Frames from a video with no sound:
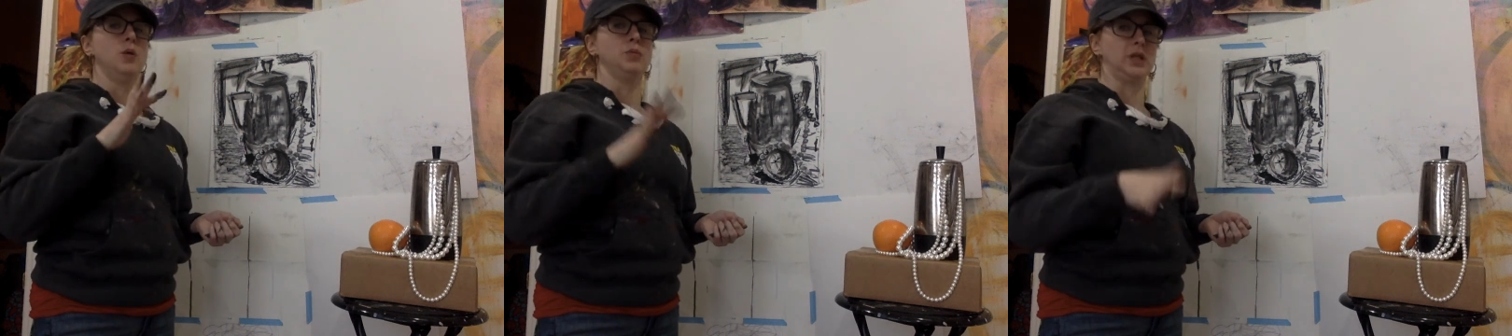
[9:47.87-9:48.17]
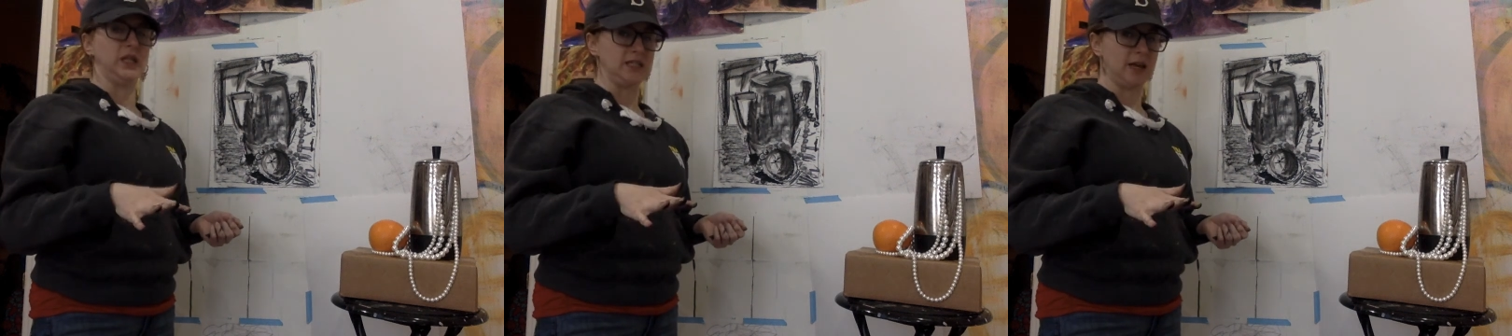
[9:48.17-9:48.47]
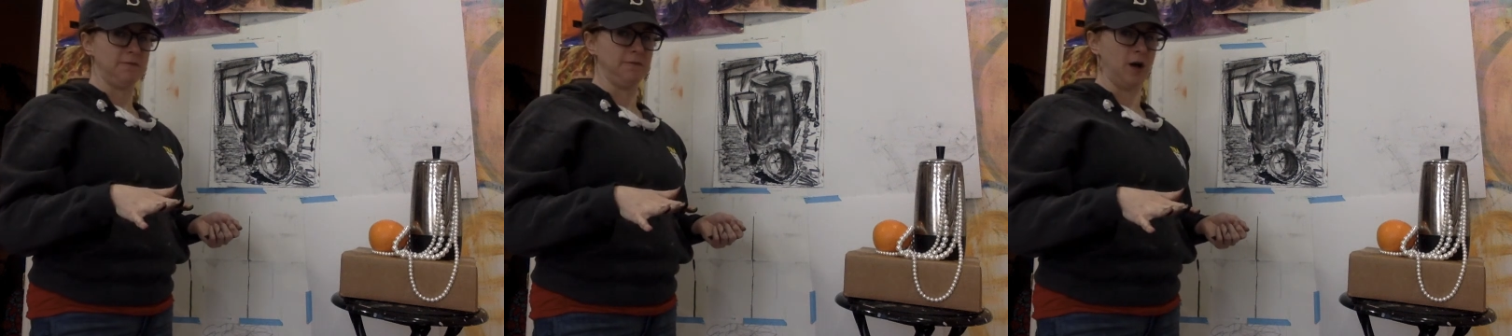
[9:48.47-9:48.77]
Please
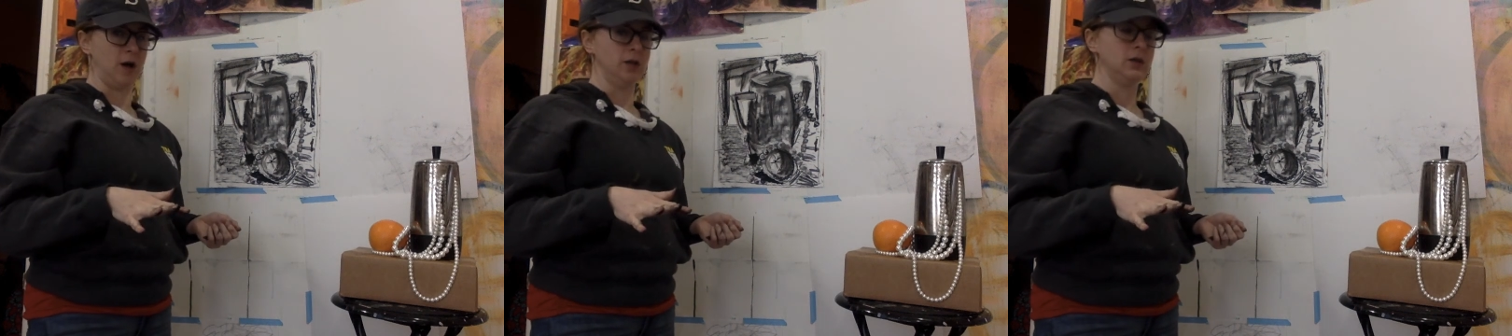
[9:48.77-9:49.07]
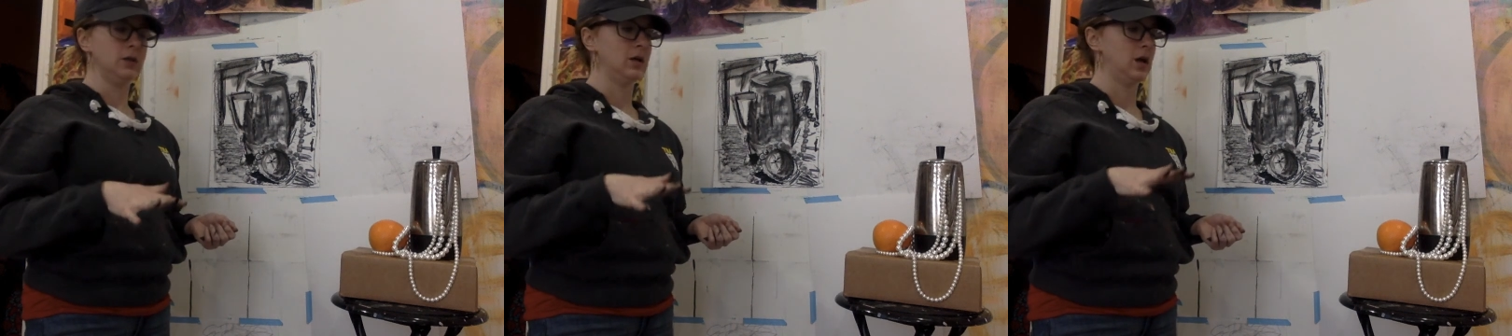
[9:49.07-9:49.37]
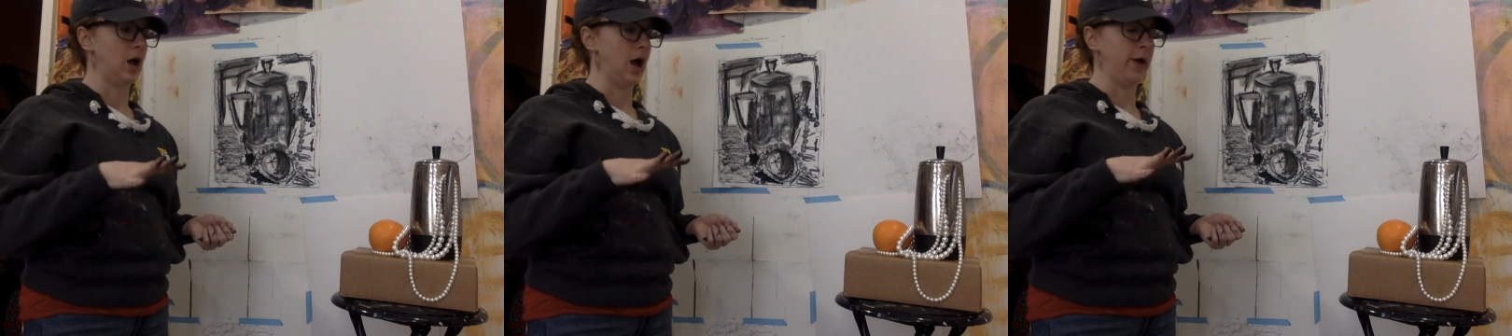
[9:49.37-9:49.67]
have fun.
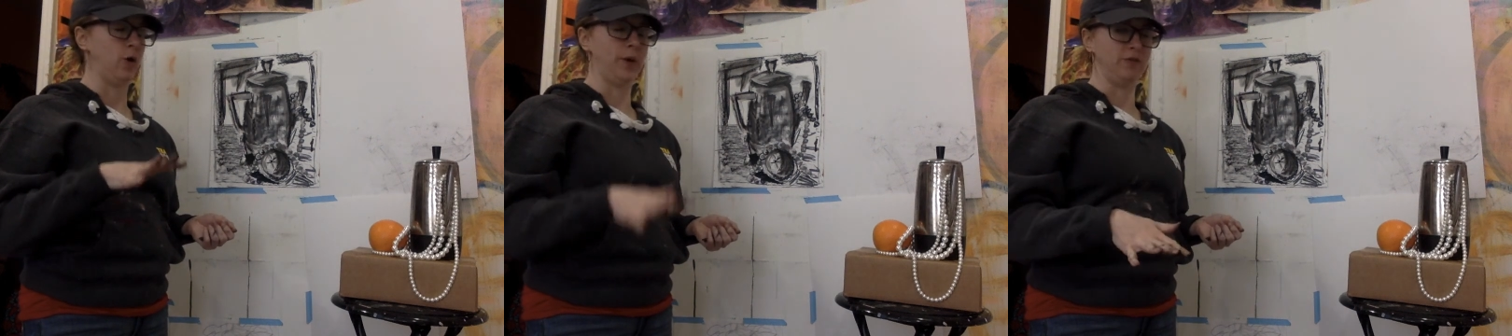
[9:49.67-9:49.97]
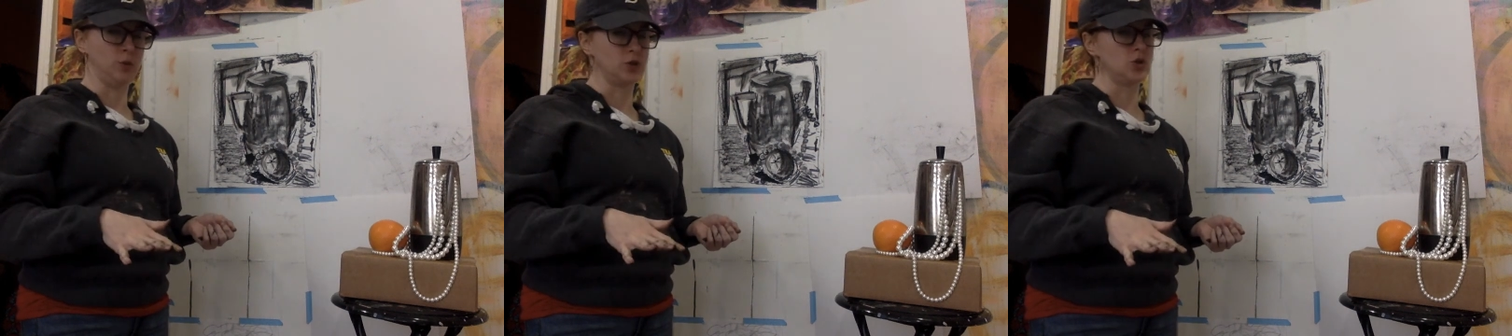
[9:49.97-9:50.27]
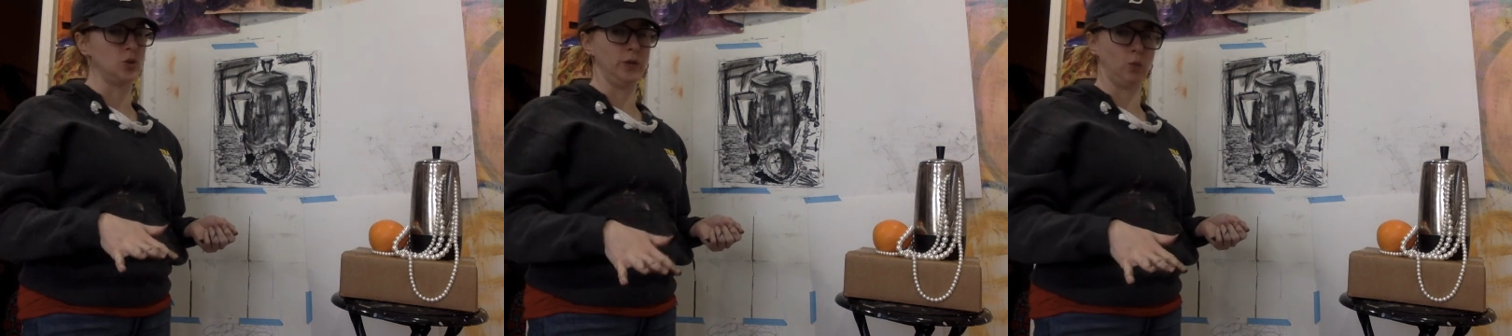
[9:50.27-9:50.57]
I hope everyone's
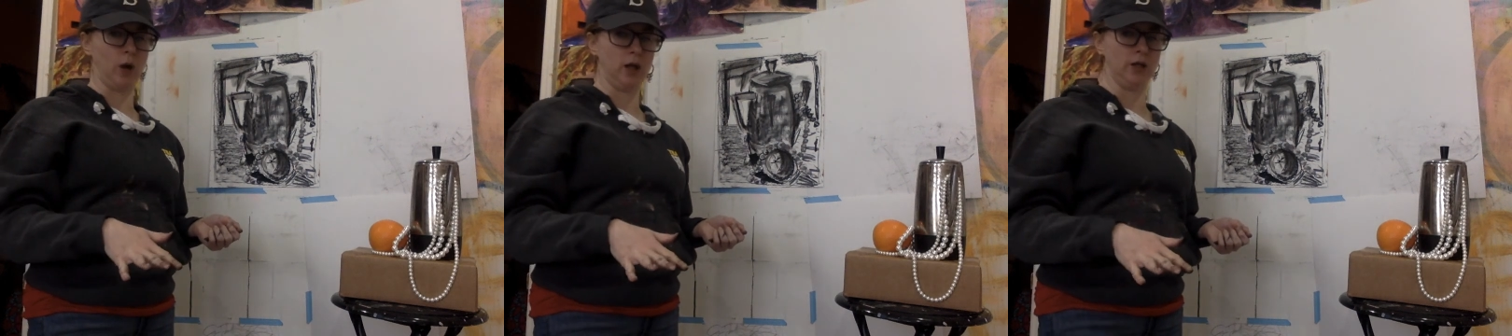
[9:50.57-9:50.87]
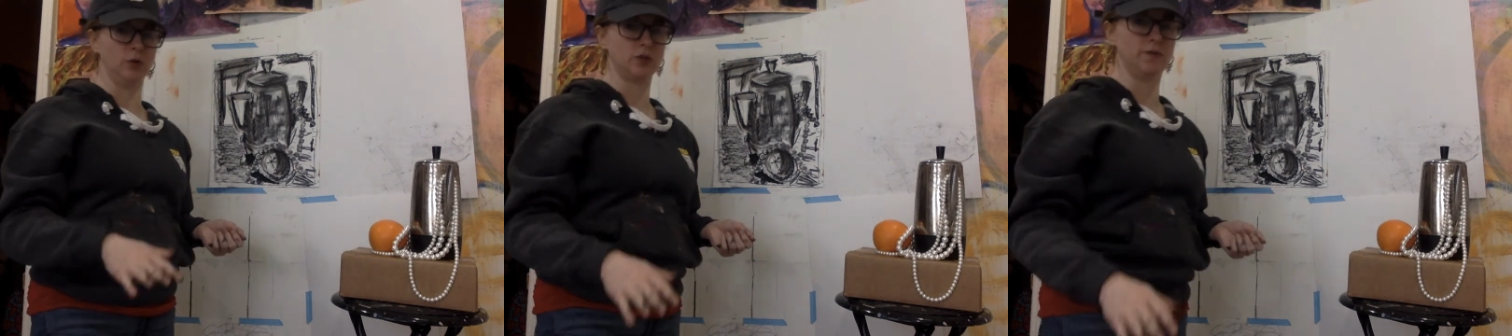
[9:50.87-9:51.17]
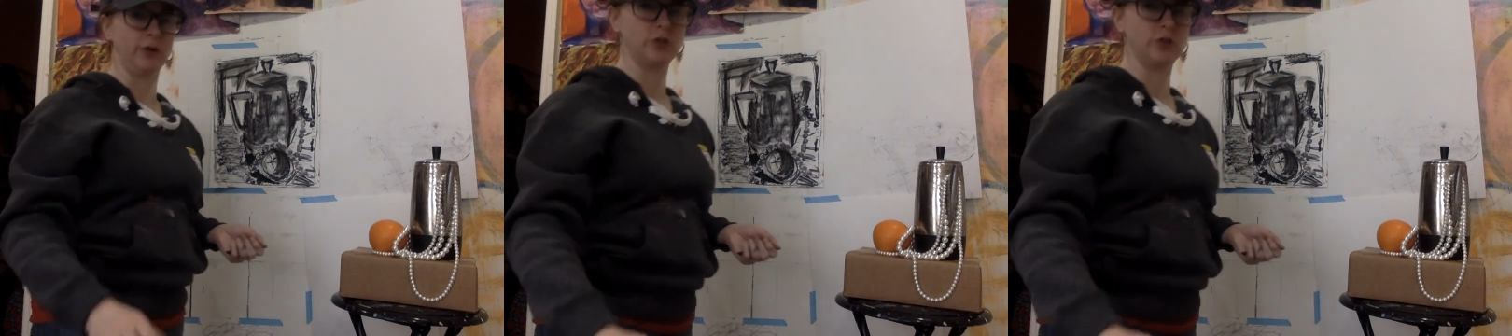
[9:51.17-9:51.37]
doing well. I know it's a very